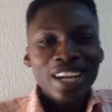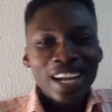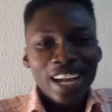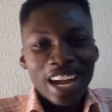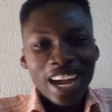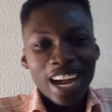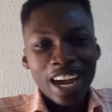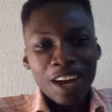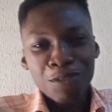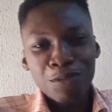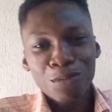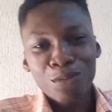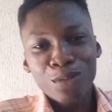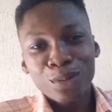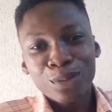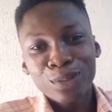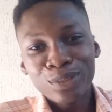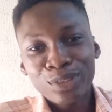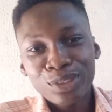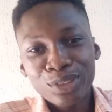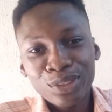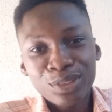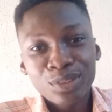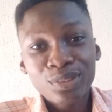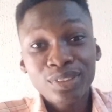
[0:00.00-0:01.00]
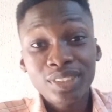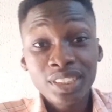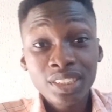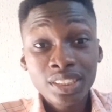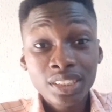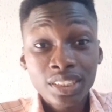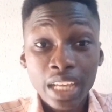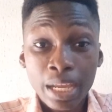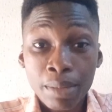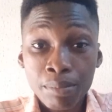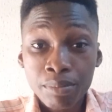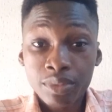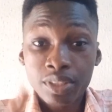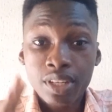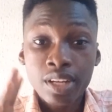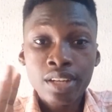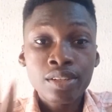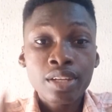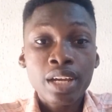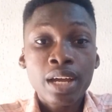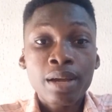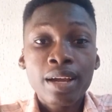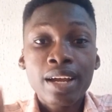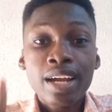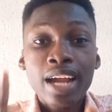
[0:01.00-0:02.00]
have fun. This I'm
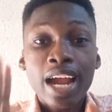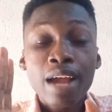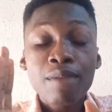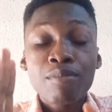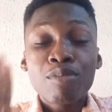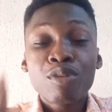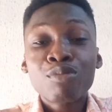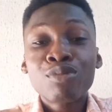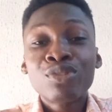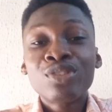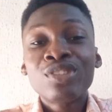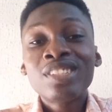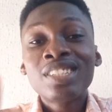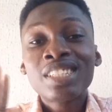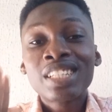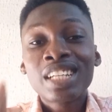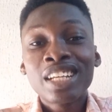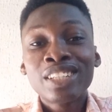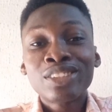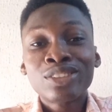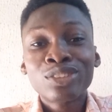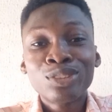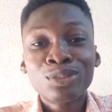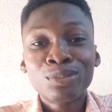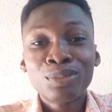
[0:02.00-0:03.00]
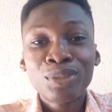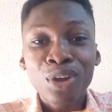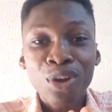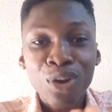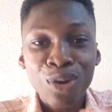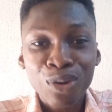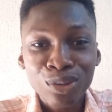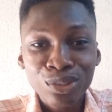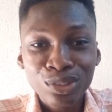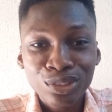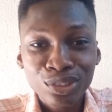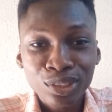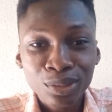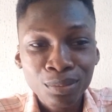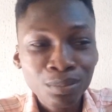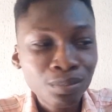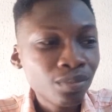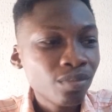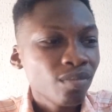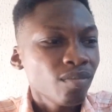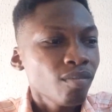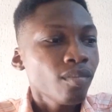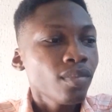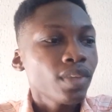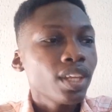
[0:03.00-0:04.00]
telling. I promise this class is going to be awesome,
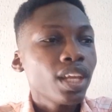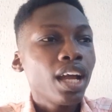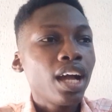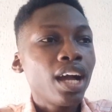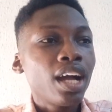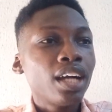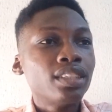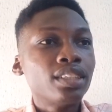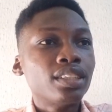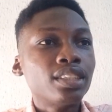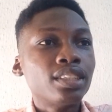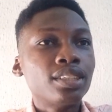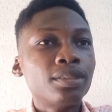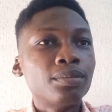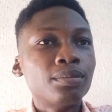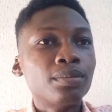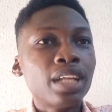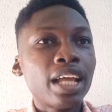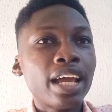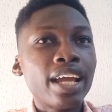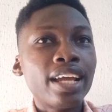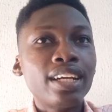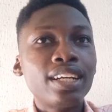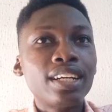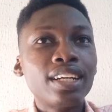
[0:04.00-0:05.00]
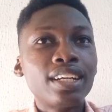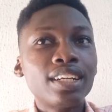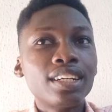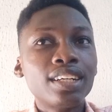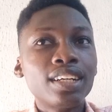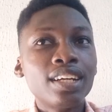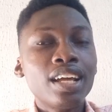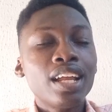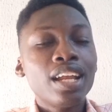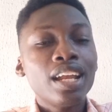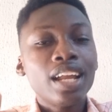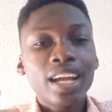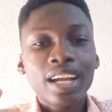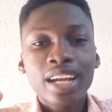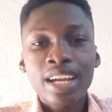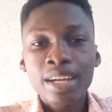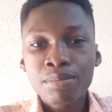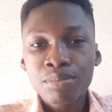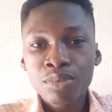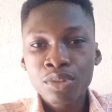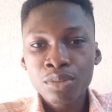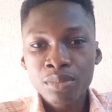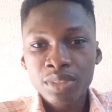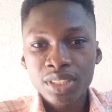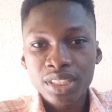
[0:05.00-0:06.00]
and like I
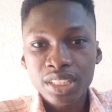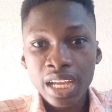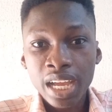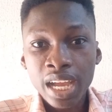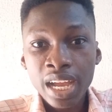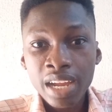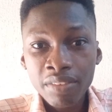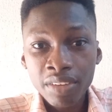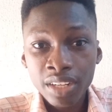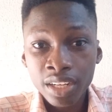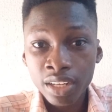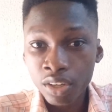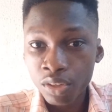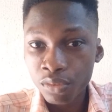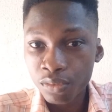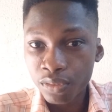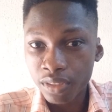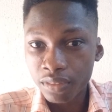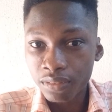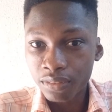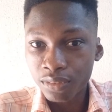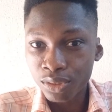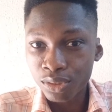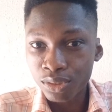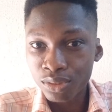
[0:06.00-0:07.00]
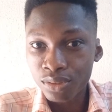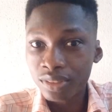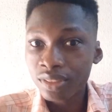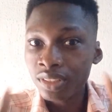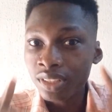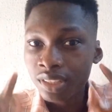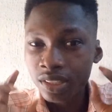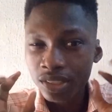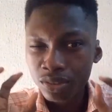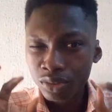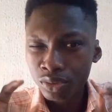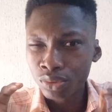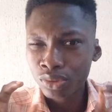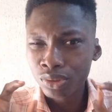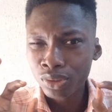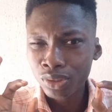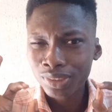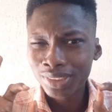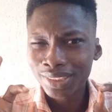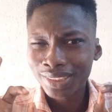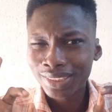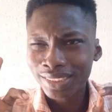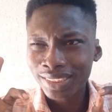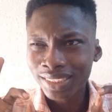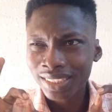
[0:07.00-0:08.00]
promise, I have an offer for you. So
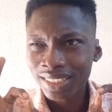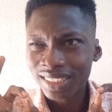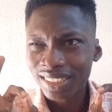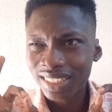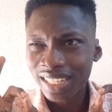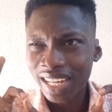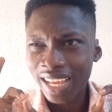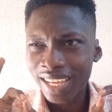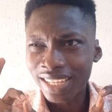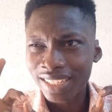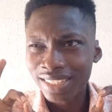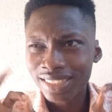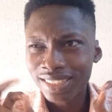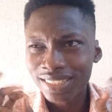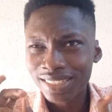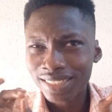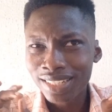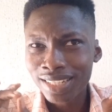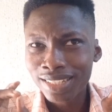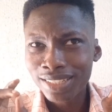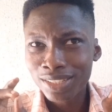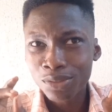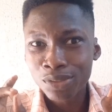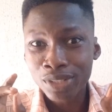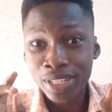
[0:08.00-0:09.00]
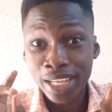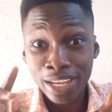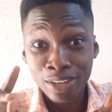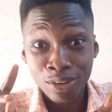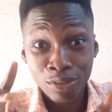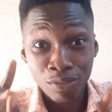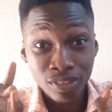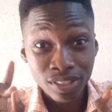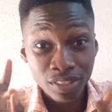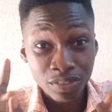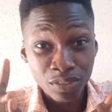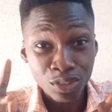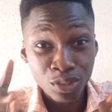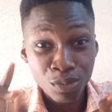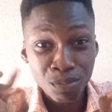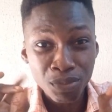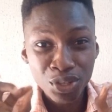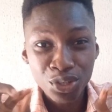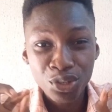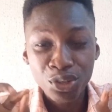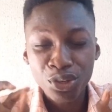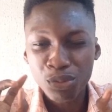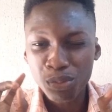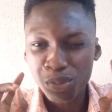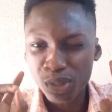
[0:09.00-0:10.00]
just like stay till the end of this video. Make
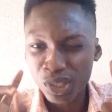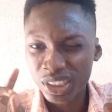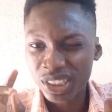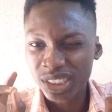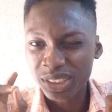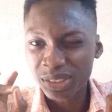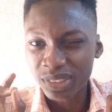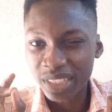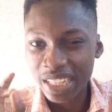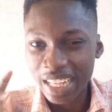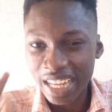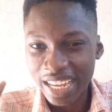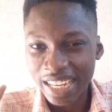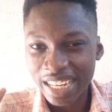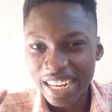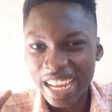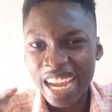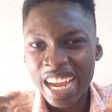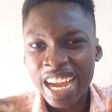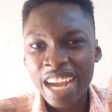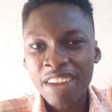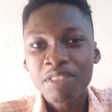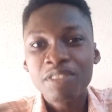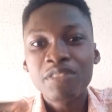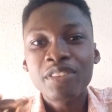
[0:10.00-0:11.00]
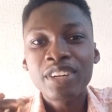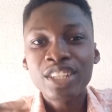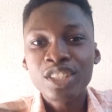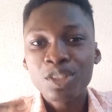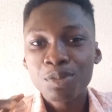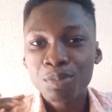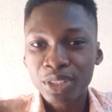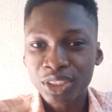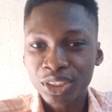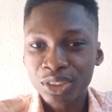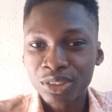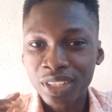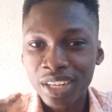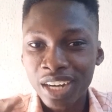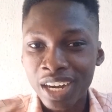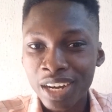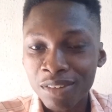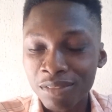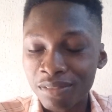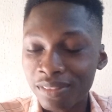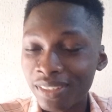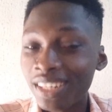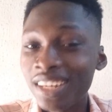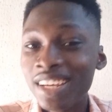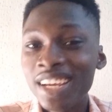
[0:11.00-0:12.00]
sure you watch till the end. I have a very special
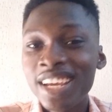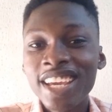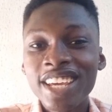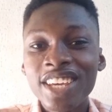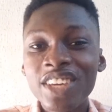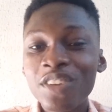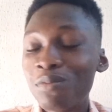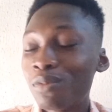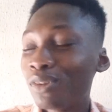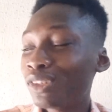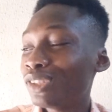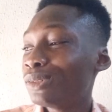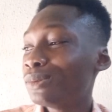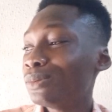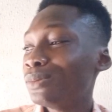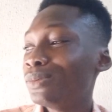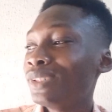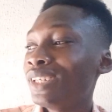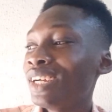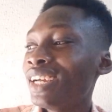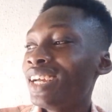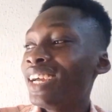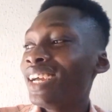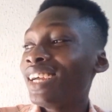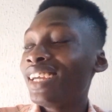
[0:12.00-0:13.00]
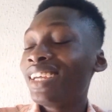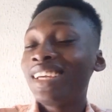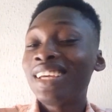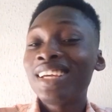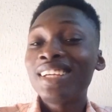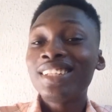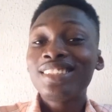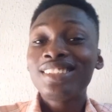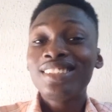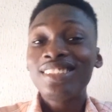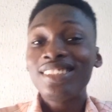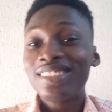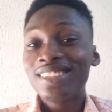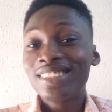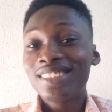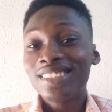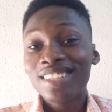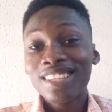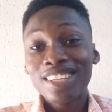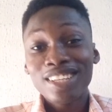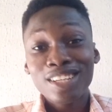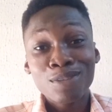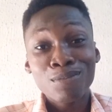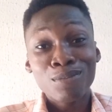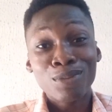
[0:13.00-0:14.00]
offer. If possible, get
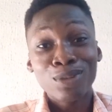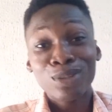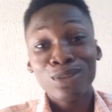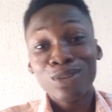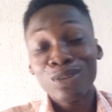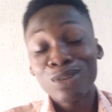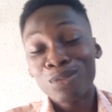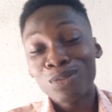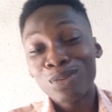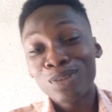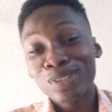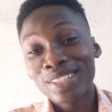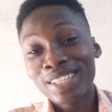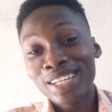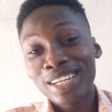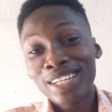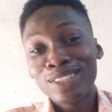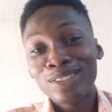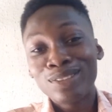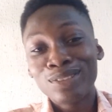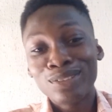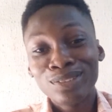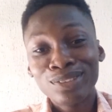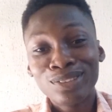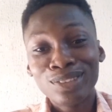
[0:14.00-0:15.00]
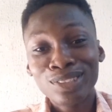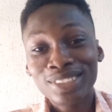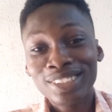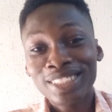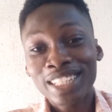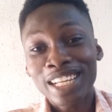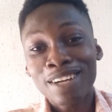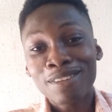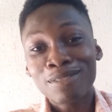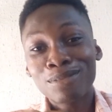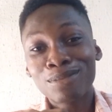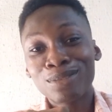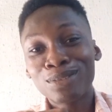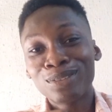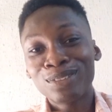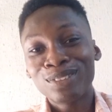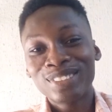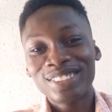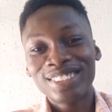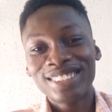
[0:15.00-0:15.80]
a bottle of water and just have fun.